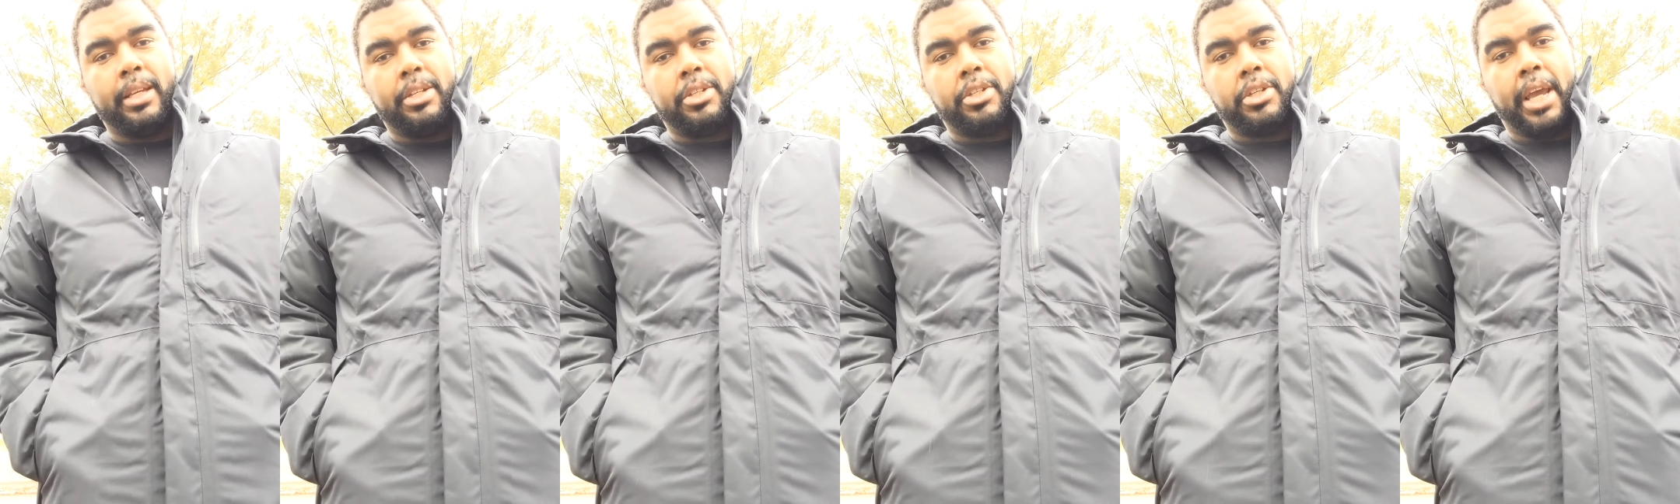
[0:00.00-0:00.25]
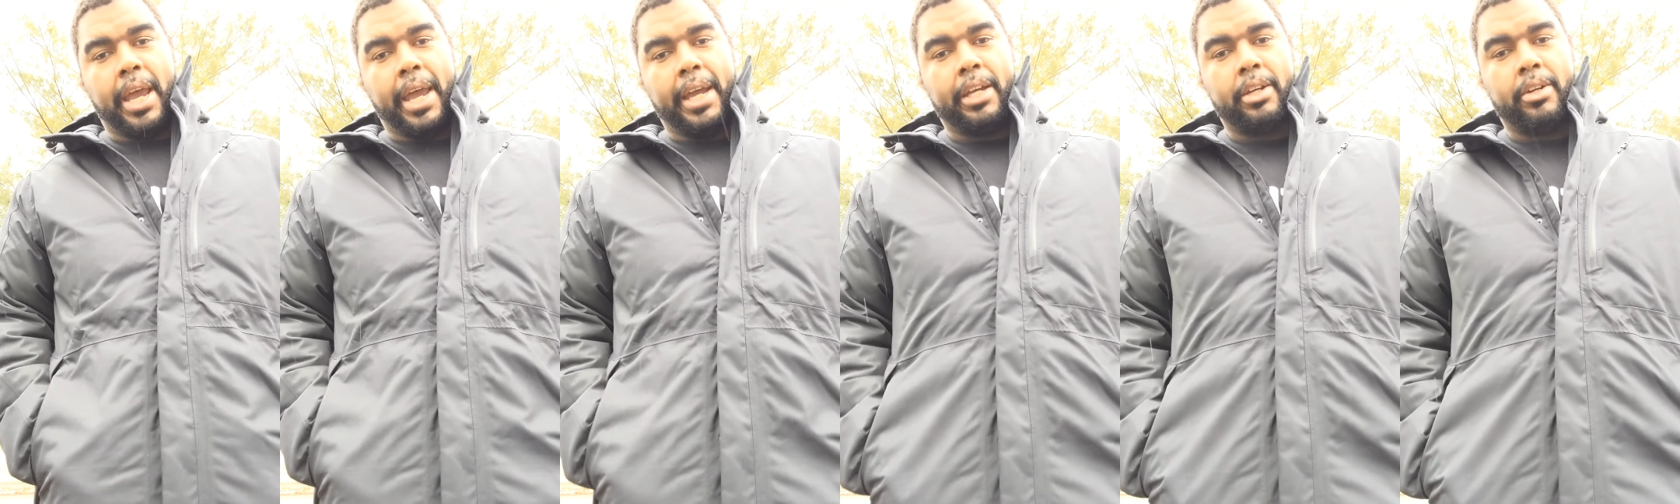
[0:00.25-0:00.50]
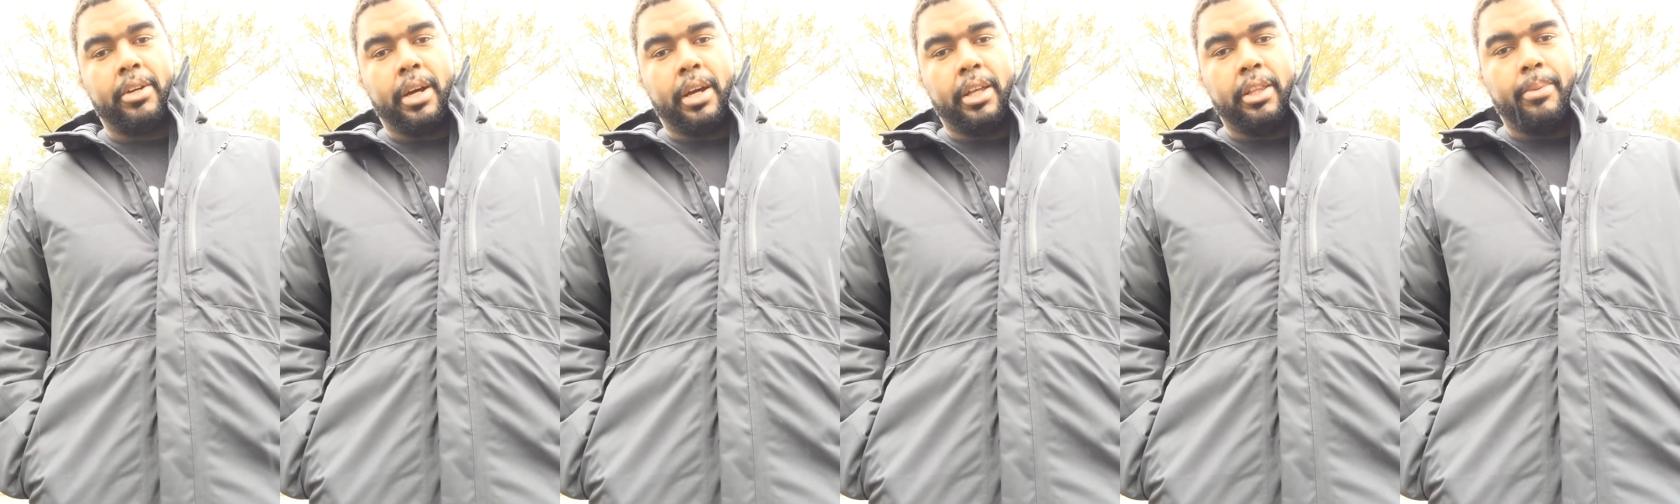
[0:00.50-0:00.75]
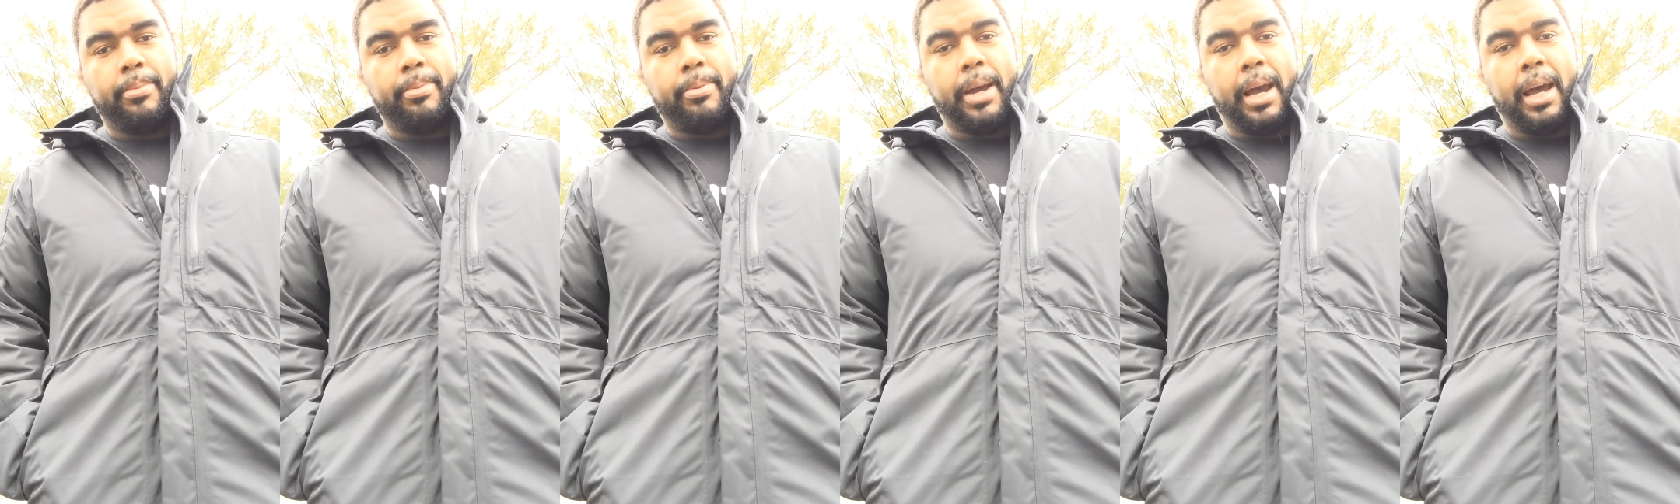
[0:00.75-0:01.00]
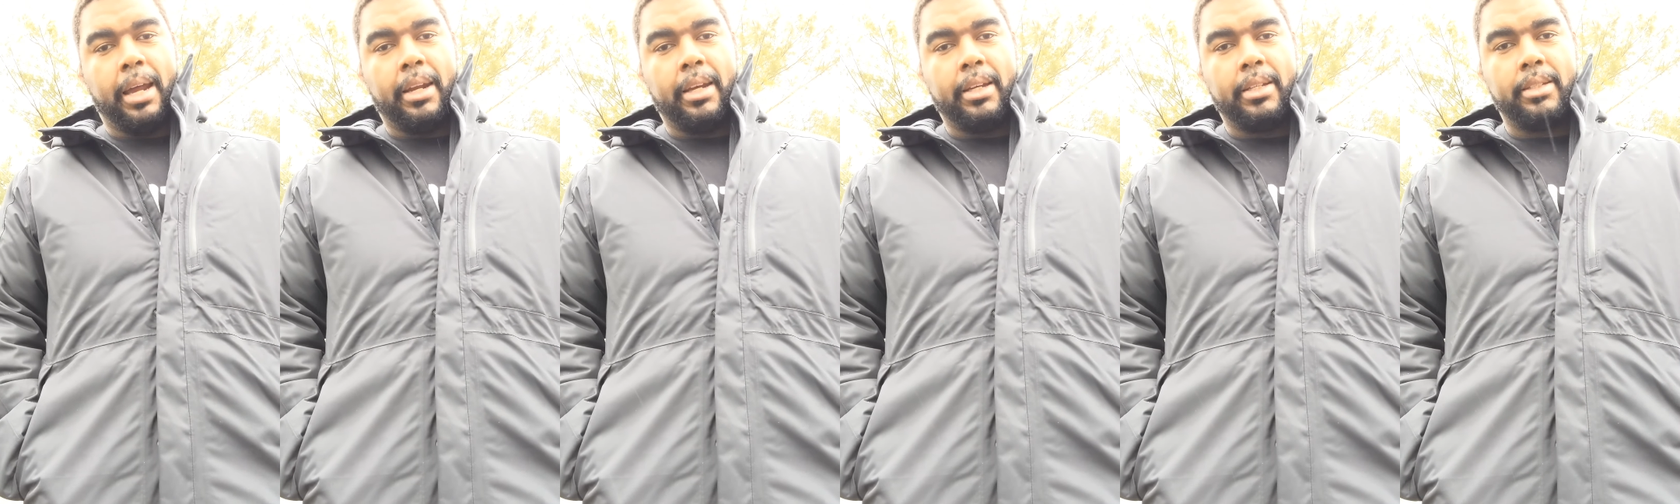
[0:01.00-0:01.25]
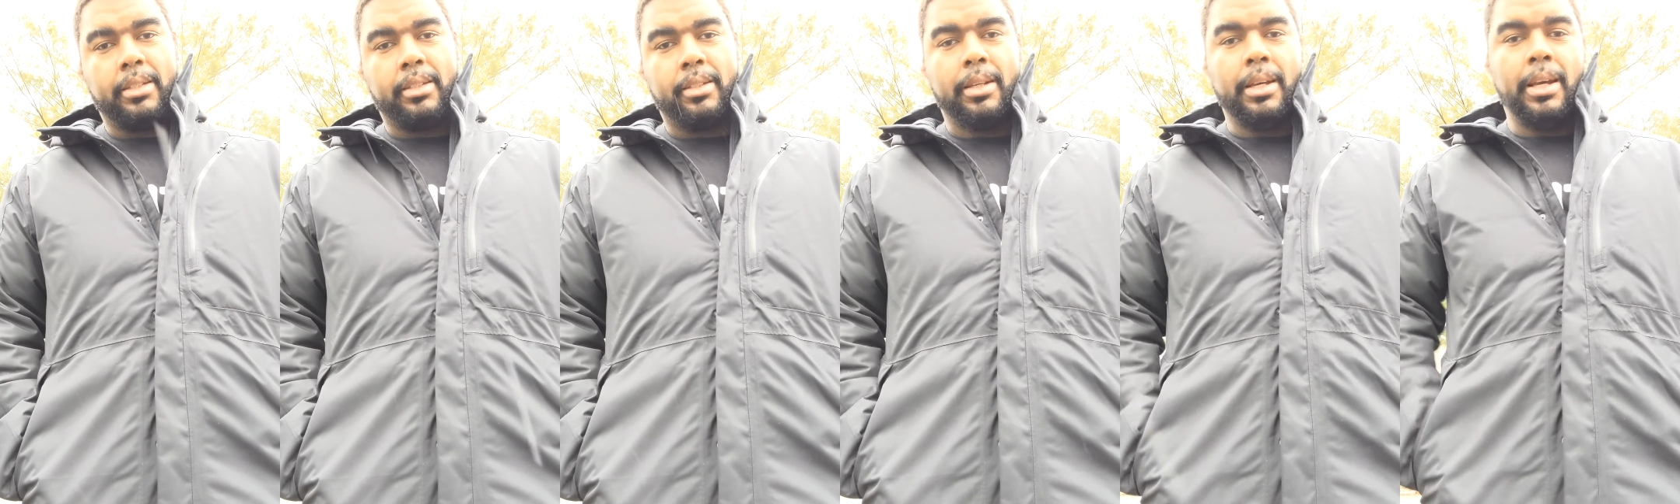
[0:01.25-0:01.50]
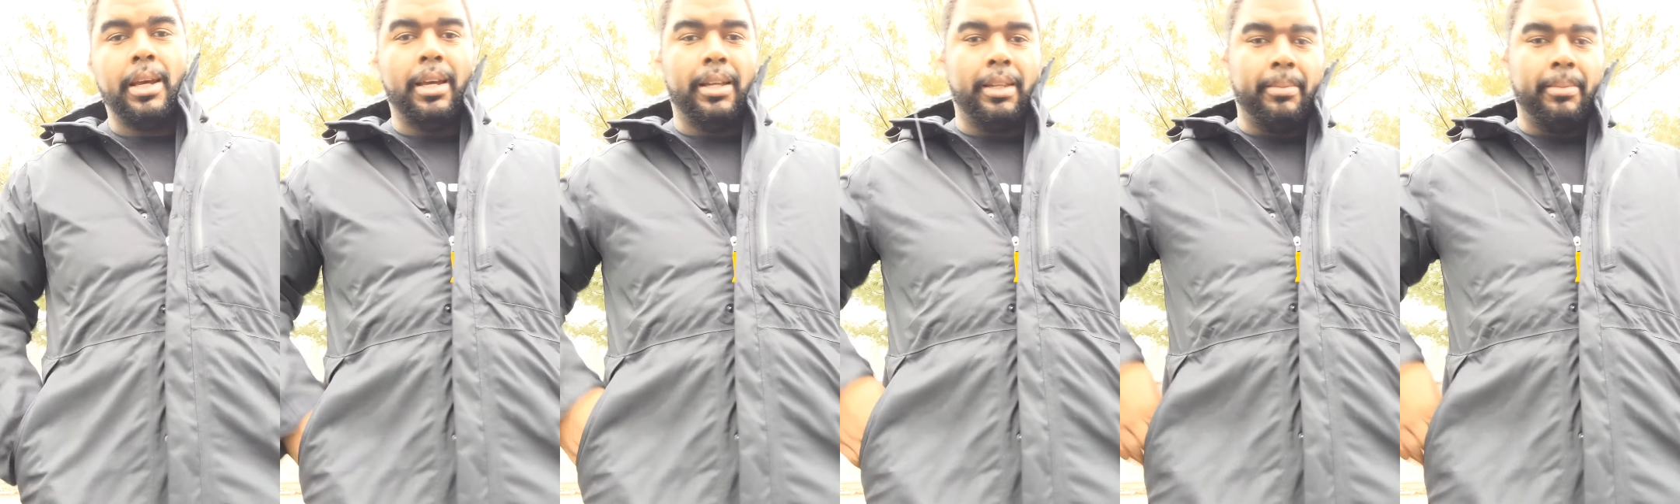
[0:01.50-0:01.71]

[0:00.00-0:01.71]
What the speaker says: this jacket or other products,